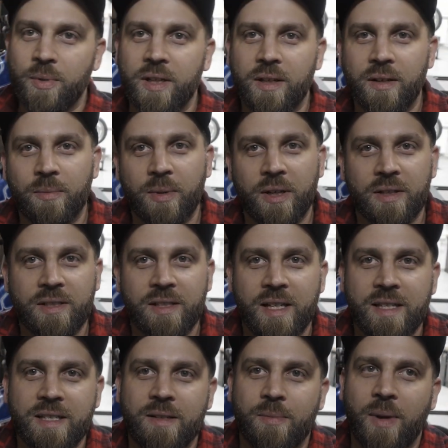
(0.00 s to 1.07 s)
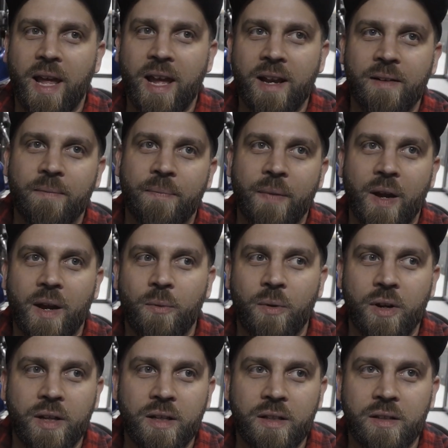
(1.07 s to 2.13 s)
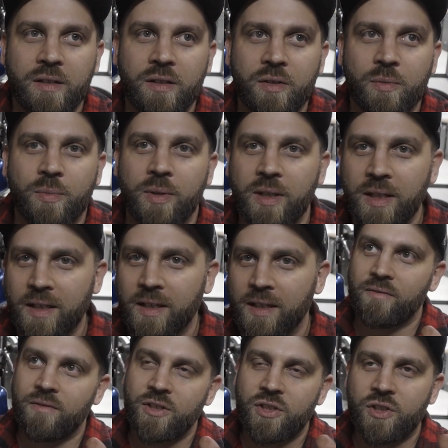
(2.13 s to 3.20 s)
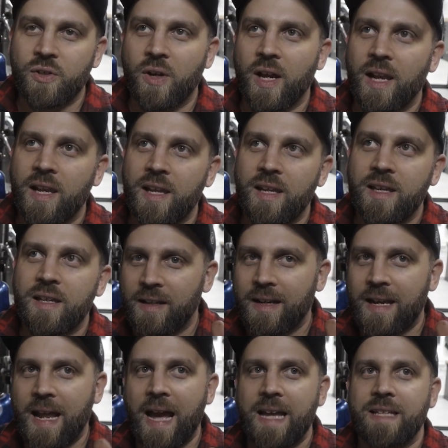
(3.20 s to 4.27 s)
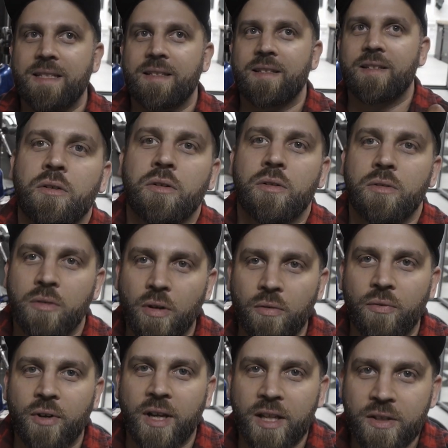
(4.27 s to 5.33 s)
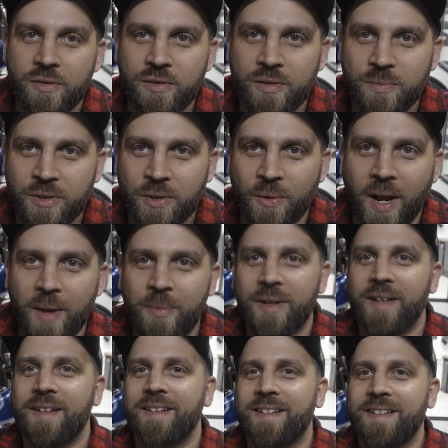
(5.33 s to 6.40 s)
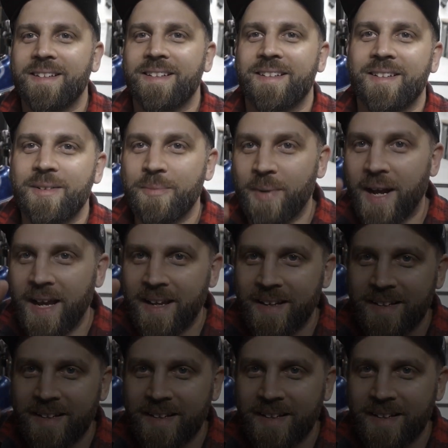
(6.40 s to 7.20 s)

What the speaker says: here, because that's the plan. I want it to be visually nice. Don't forget to subscribe. Bye.